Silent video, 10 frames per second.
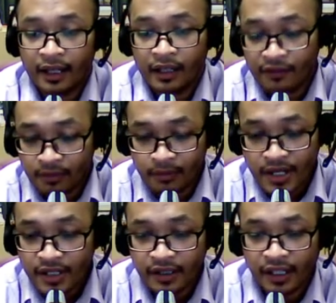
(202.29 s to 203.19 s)

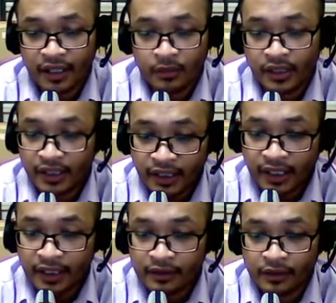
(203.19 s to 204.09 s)
information that we
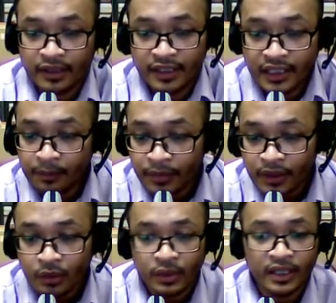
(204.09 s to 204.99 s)
need, so the
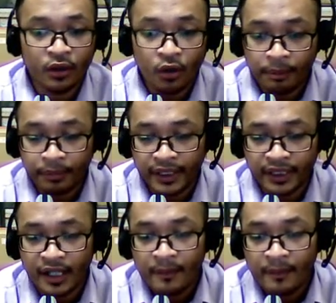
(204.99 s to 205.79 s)
CPU will copy